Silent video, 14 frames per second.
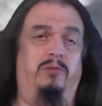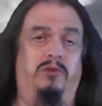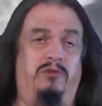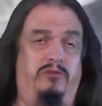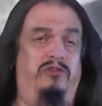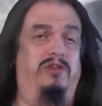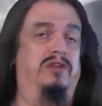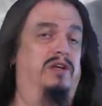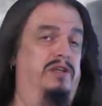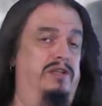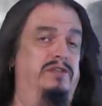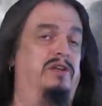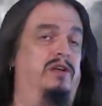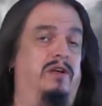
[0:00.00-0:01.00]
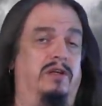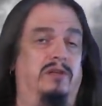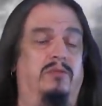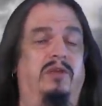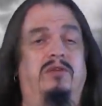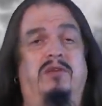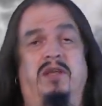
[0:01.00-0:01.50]
to produce a
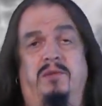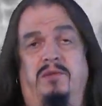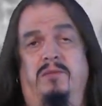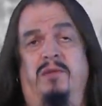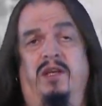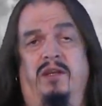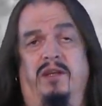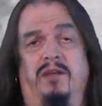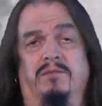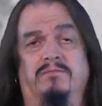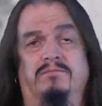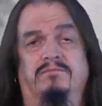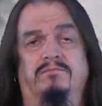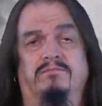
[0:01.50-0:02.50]
non-dog the way you keep demanding.